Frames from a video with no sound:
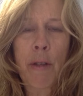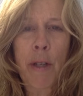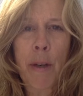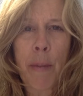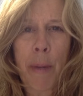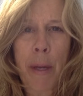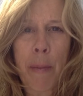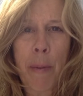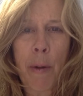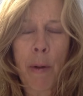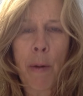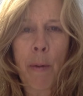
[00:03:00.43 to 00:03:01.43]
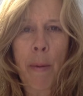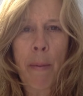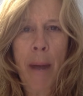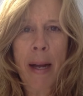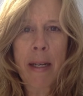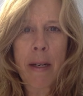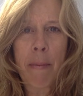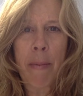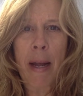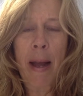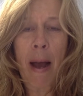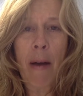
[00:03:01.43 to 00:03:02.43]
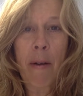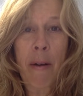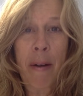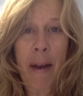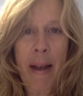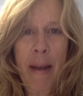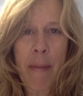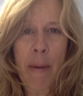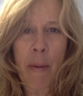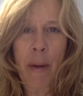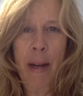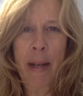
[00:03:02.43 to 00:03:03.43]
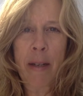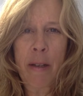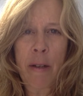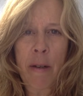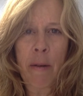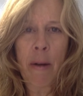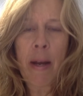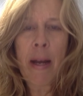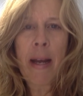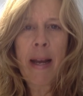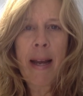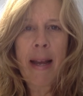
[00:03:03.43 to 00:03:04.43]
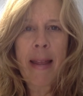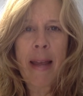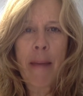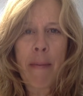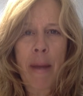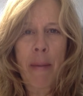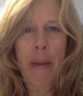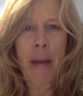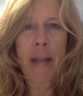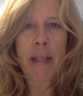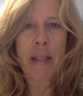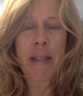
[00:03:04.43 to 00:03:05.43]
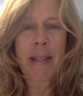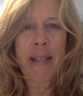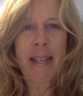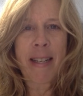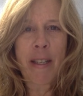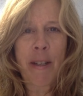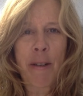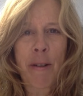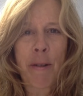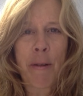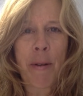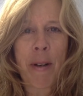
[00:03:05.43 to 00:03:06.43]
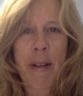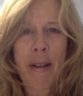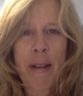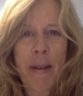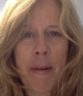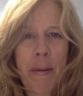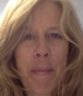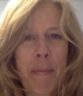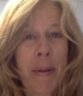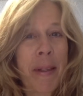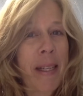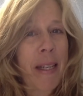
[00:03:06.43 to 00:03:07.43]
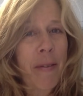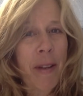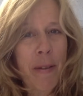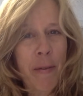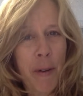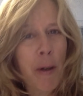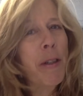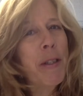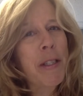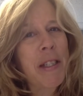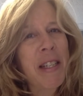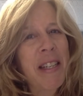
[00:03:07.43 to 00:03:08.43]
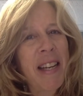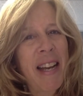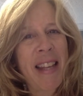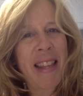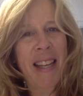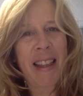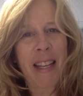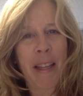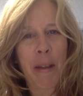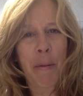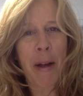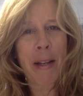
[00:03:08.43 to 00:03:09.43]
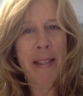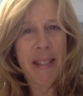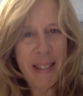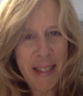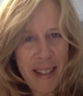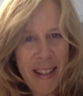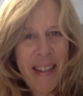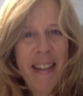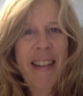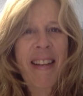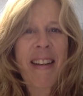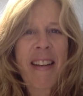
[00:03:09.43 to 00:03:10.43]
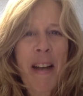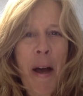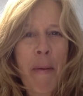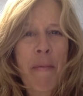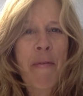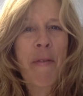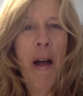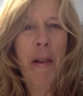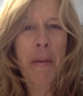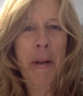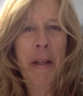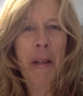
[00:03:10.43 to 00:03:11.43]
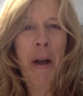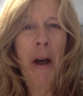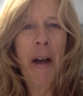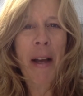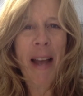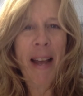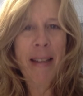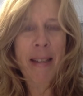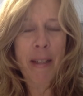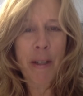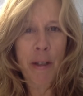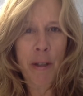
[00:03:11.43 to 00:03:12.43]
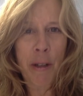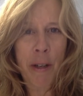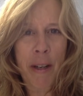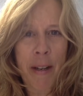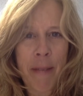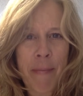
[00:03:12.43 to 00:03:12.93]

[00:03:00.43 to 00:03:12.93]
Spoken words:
dear people who reminded me how good I am at what I do, and that maybe I just need to believe it first and then let the rest come following along as it should.